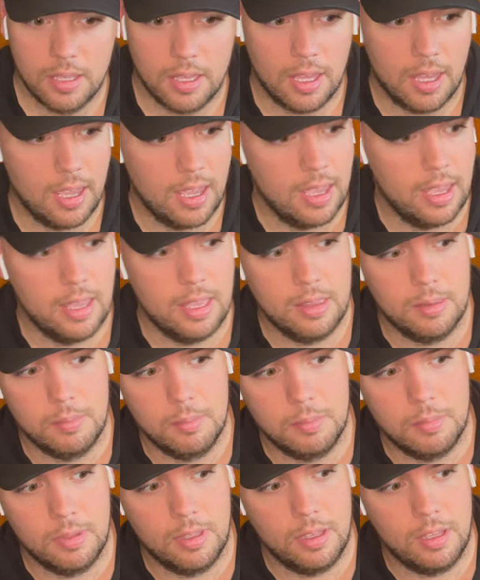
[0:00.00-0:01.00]
and
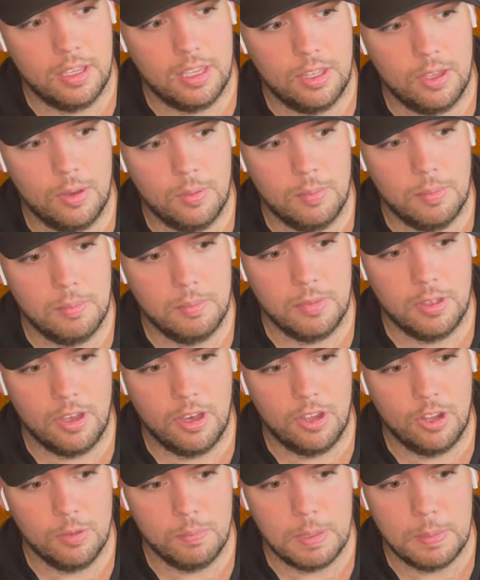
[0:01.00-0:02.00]
you know,
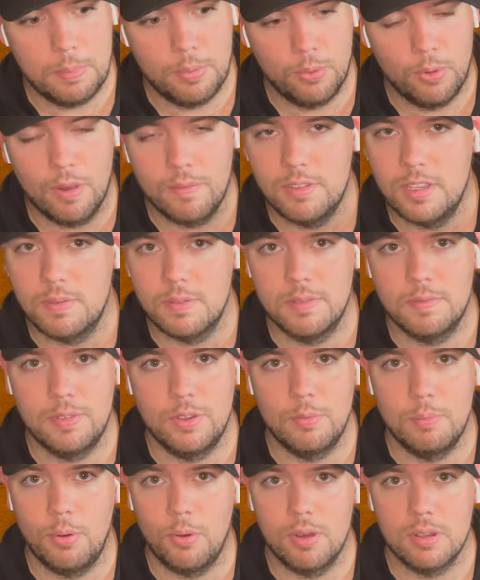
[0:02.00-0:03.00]
other people who have different
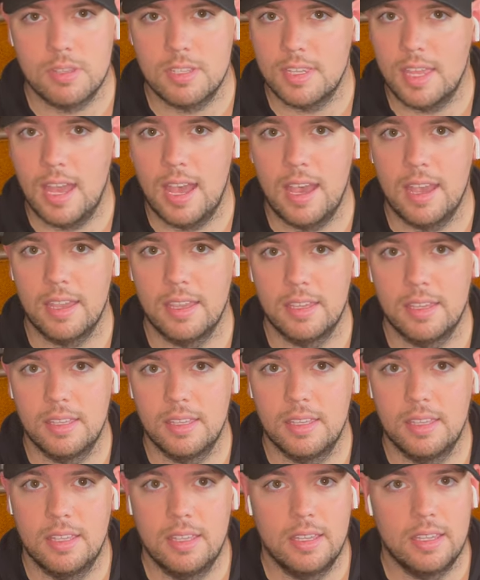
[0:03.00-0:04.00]
viewpoints than I
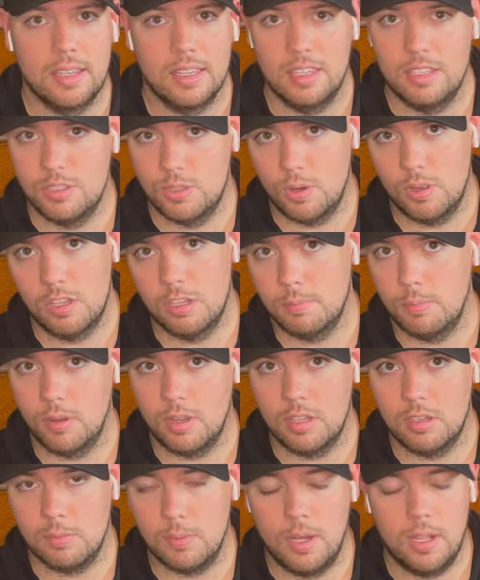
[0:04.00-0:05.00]
can enjoy this book
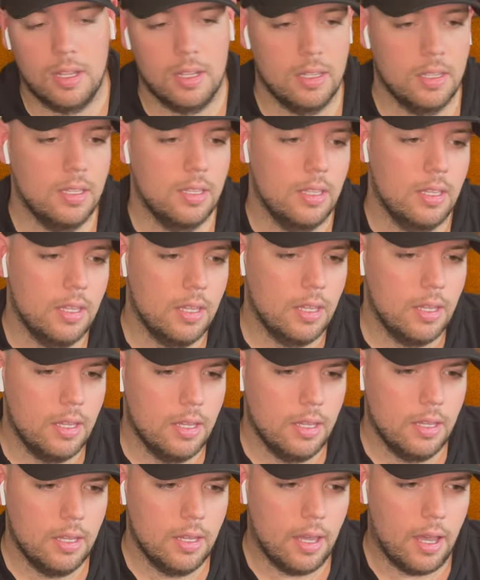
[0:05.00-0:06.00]
as well.
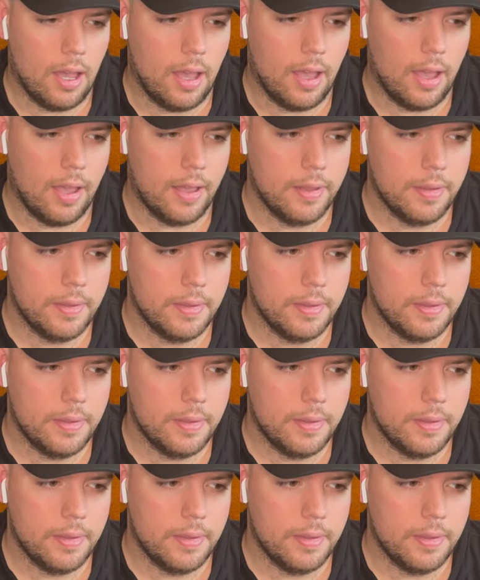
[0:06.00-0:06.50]
Uh,